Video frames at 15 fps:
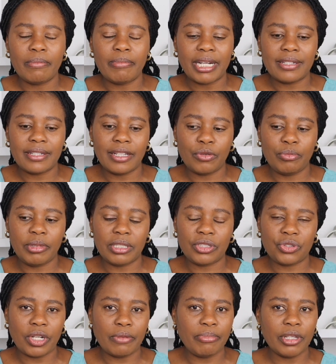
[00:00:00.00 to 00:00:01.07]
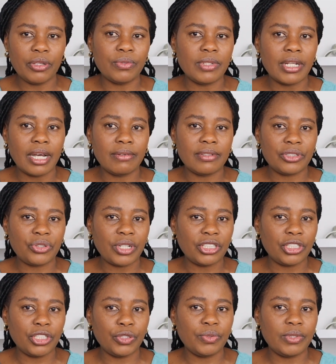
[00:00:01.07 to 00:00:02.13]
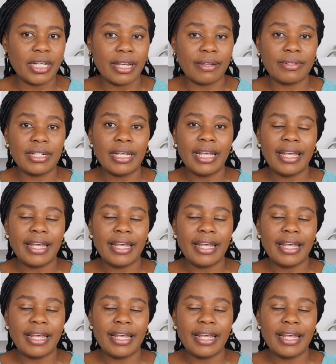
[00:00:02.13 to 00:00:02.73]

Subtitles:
But they'll be tramping you down, trashing you down.